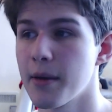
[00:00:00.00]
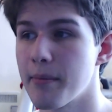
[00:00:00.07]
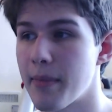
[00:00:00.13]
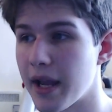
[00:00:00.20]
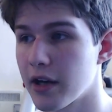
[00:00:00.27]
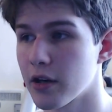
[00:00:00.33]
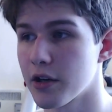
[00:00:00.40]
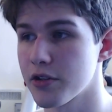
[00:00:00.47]

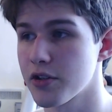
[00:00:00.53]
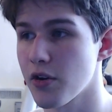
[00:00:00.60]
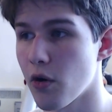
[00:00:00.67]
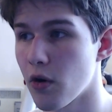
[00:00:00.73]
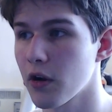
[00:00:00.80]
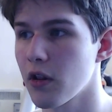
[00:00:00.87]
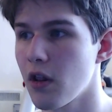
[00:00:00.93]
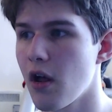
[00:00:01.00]
megahertz
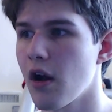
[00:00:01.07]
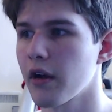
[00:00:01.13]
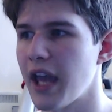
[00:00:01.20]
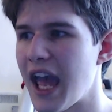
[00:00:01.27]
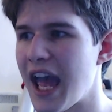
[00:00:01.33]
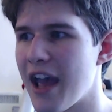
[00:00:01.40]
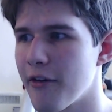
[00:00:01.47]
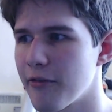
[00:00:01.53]
core clock
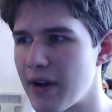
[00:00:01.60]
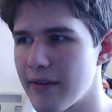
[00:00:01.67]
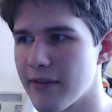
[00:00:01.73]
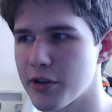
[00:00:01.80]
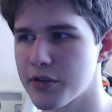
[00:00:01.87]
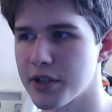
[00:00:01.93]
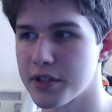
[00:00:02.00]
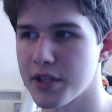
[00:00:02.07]
at
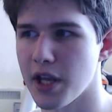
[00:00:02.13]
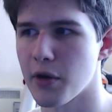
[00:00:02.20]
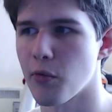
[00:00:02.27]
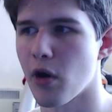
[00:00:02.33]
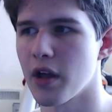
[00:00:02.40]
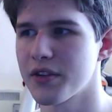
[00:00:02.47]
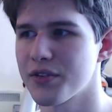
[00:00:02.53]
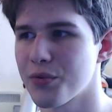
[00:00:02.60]
510
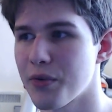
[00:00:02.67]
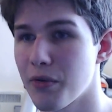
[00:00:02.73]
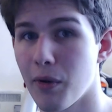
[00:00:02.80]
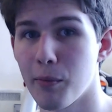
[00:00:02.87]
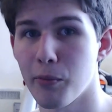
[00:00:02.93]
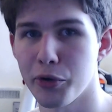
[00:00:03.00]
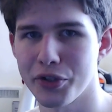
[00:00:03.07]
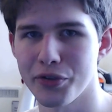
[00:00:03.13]
watts with
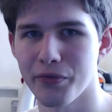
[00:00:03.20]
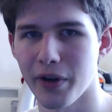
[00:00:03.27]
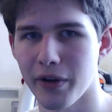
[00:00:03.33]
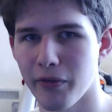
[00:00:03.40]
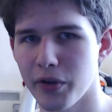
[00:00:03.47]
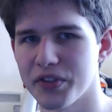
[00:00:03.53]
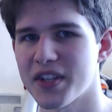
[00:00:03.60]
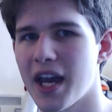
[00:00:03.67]
1.25 volts.